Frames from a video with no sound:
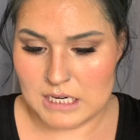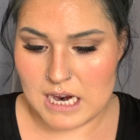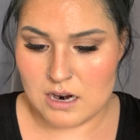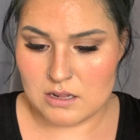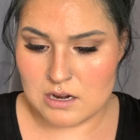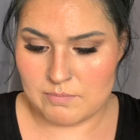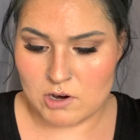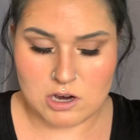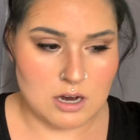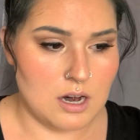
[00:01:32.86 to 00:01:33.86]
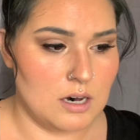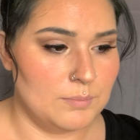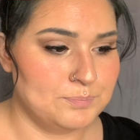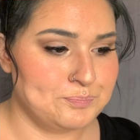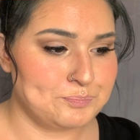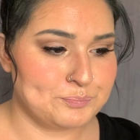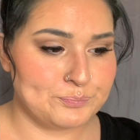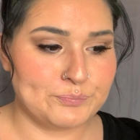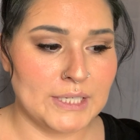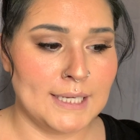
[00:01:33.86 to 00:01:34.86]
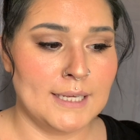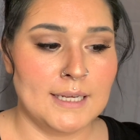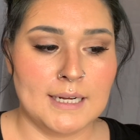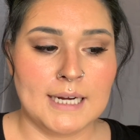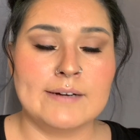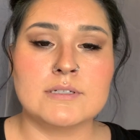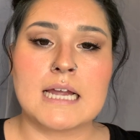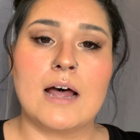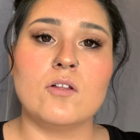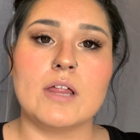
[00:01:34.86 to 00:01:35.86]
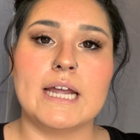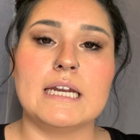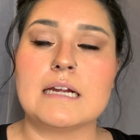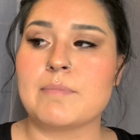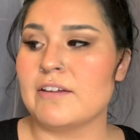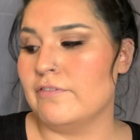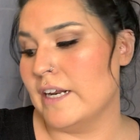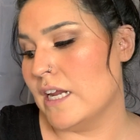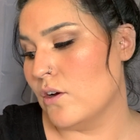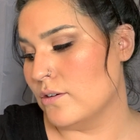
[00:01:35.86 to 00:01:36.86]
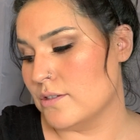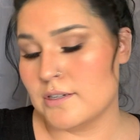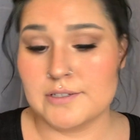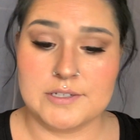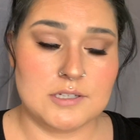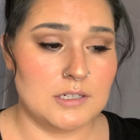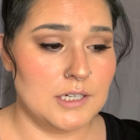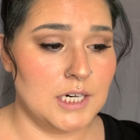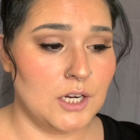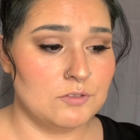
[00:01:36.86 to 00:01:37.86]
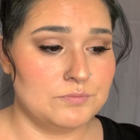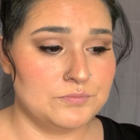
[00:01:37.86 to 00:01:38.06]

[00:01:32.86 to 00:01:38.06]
I got a lot of marker on them. I was outlining my videos because, you know,